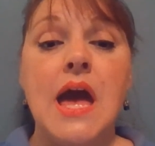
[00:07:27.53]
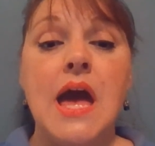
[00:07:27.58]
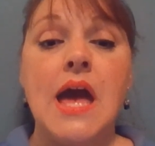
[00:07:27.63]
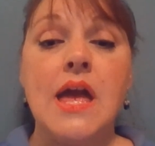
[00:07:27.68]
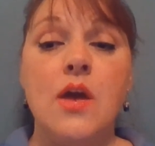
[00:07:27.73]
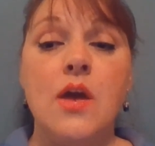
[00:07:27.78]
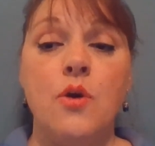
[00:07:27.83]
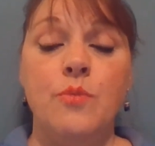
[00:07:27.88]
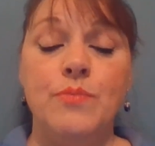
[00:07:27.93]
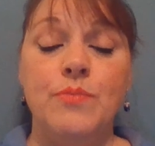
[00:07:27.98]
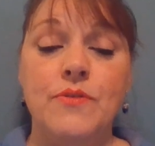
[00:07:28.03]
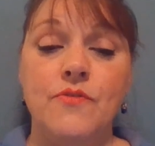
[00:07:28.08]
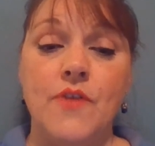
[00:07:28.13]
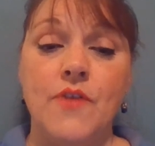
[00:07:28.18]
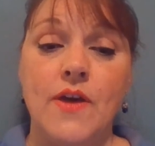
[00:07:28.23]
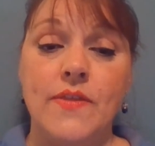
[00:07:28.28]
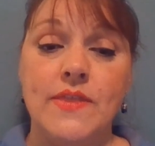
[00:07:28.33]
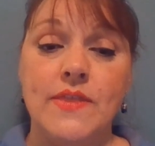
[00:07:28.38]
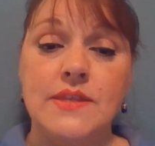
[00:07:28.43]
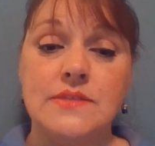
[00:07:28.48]
I hope you
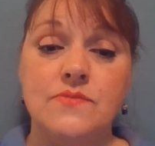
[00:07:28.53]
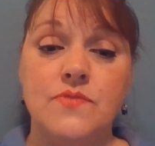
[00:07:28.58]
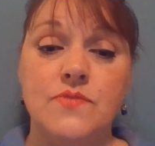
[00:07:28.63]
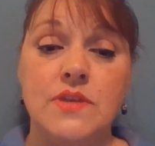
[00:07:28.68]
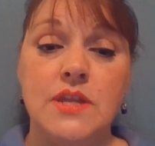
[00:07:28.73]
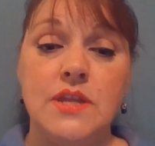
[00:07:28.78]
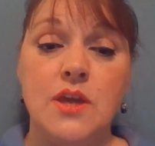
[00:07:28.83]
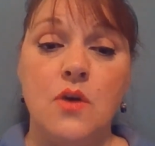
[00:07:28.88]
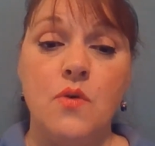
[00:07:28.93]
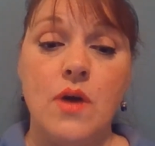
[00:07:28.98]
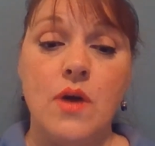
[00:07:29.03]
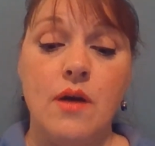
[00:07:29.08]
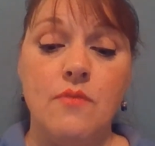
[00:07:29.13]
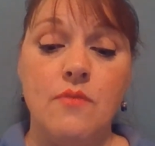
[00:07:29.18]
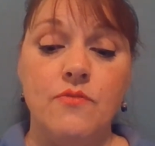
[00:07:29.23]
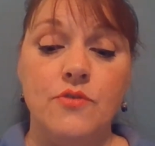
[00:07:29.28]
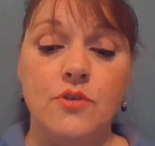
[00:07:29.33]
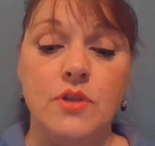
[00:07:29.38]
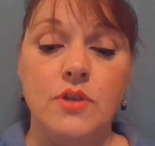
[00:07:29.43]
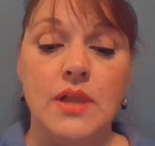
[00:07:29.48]
found this video
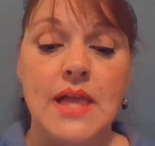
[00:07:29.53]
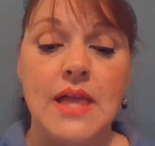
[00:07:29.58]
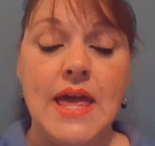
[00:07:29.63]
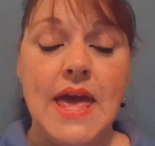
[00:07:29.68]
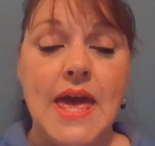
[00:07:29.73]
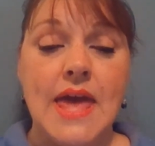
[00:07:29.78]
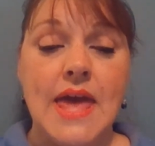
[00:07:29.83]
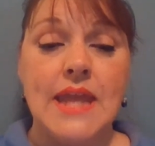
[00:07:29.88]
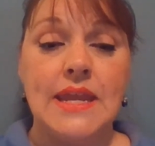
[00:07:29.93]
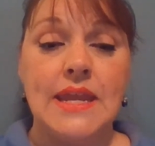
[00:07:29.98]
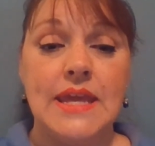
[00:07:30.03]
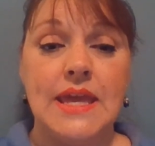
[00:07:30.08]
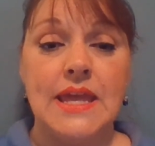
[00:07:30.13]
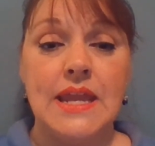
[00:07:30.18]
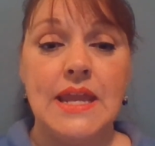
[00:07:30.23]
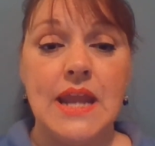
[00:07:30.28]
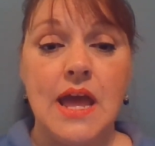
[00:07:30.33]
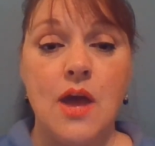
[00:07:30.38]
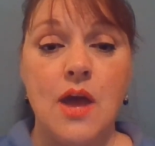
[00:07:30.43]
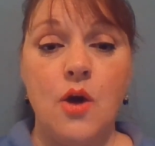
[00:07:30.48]
helpful, and
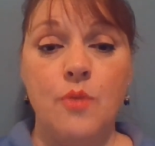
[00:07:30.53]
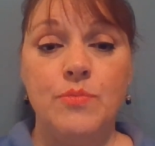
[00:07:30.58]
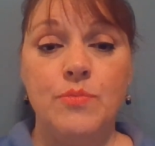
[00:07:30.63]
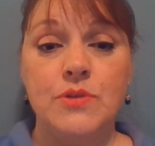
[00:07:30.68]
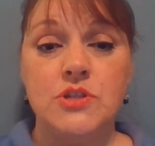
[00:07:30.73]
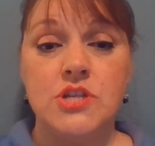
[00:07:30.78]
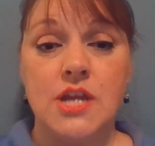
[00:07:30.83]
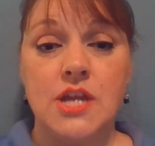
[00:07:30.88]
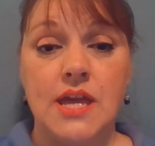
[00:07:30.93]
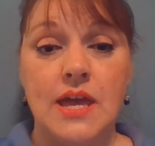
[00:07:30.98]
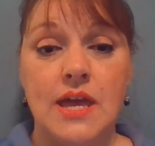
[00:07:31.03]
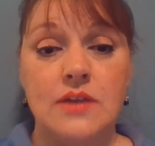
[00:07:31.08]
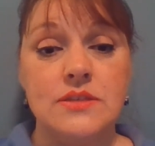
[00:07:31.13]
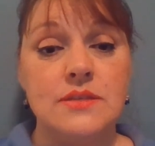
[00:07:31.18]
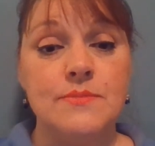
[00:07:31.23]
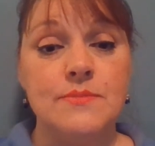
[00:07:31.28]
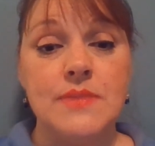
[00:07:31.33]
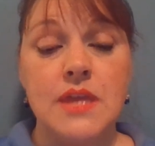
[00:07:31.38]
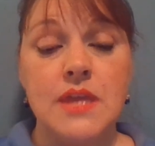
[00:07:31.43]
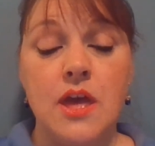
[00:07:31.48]
again, I hope you check out
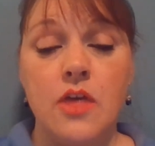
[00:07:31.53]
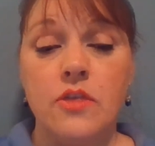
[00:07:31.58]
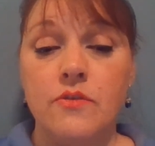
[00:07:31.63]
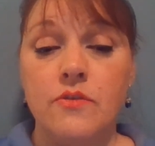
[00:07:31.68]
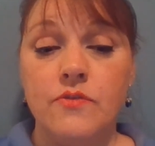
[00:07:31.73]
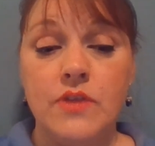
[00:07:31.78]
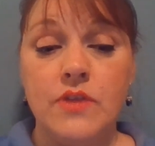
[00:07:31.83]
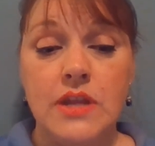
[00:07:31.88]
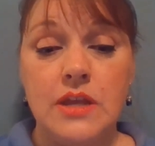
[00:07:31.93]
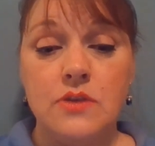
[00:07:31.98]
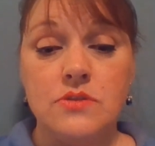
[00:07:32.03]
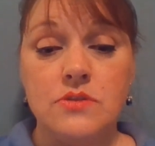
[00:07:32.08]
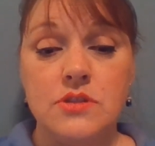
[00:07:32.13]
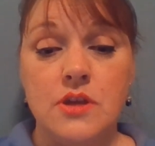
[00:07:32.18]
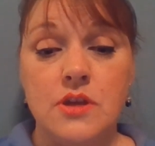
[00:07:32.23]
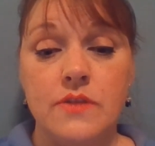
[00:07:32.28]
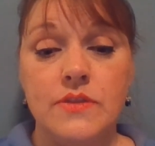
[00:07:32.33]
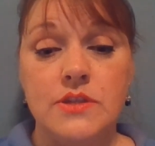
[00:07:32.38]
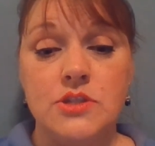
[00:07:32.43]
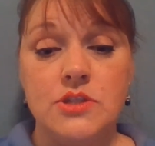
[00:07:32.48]
some of the other
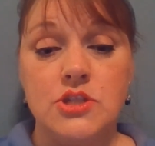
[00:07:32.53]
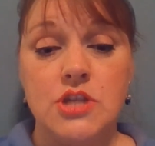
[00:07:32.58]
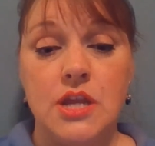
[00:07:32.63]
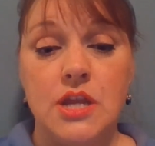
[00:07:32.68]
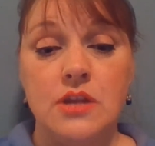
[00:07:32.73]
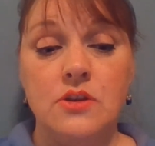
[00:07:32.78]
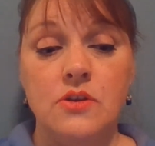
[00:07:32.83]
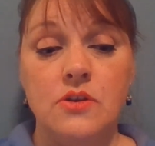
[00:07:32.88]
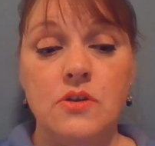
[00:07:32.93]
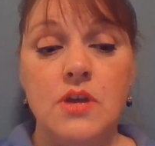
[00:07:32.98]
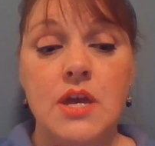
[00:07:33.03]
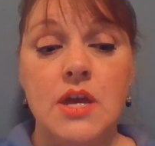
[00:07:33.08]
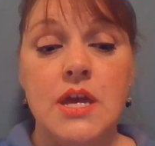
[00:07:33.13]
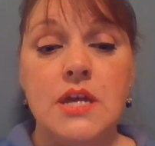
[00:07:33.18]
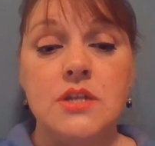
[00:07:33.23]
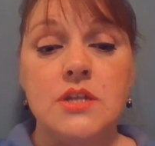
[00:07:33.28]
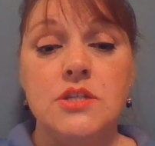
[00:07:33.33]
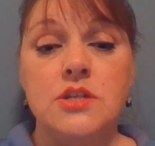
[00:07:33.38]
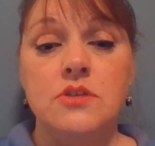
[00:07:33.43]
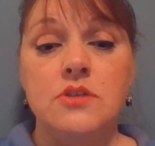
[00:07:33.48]
videos on this channel
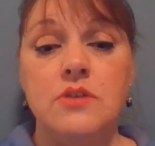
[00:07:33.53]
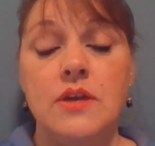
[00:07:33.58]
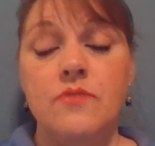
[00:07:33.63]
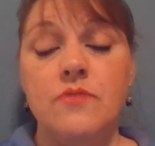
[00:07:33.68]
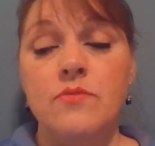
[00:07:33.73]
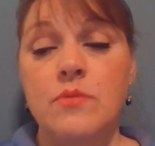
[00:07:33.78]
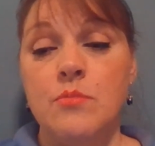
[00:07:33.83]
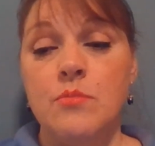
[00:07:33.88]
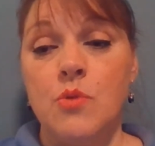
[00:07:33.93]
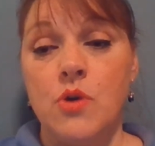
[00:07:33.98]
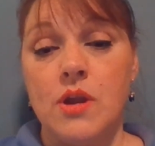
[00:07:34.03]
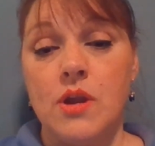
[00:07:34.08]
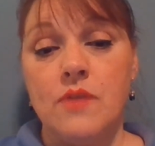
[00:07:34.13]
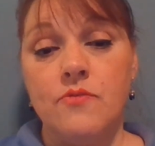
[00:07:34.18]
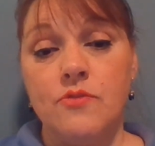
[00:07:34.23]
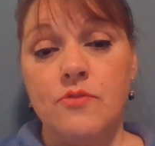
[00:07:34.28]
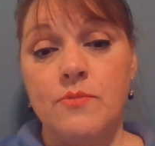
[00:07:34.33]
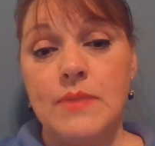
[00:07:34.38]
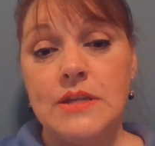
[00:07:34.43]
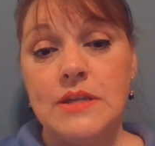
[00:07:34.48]
to give me more
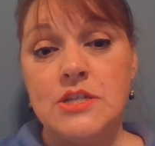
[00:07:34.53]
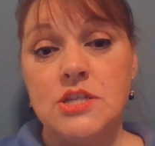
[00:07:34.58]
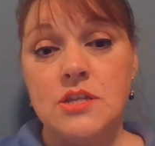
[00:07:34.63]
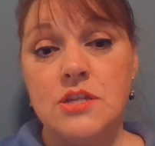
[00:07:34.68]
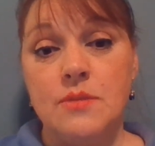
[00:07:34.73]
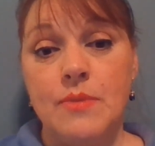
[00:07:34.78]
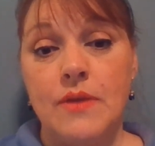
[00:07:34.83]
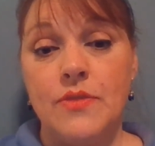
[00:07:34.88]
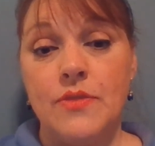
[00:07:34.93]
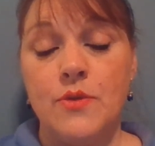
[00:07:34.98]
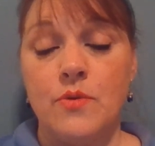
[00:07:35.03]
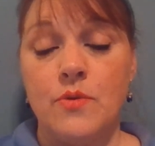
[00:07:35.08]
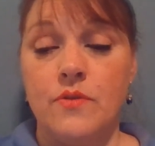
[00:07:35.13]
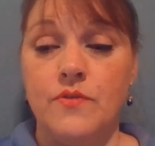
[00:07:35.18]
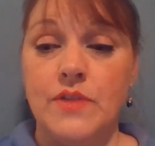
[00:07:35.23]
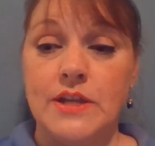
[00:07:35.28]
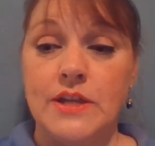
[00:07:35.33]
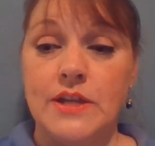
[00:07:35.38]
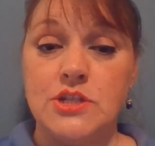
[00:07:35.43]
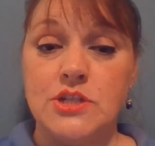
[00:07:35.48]
information about the
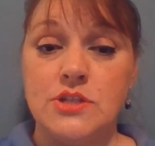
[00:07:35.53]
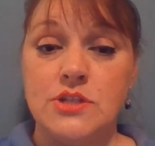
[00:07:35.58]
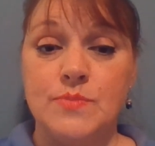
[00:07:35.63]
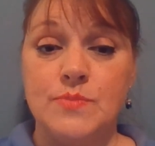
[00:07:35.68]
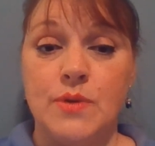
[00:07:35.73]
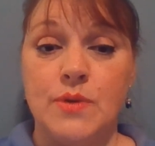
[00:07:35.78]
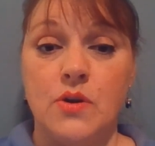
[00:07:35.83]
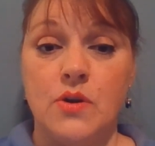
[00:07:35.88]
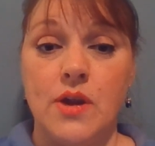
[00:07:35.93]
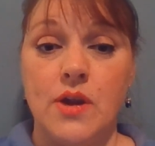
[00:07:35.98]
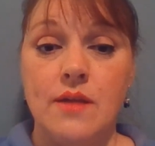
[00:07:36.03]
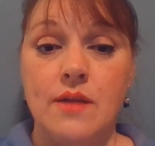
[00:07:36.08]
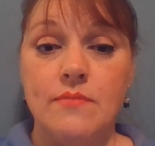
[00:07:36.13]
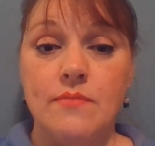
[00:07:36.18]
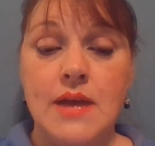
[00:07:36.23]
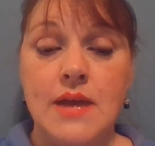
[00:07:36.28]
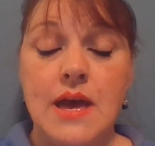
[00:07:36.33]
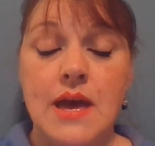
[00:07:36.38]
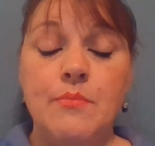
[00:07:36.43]
Reflections program.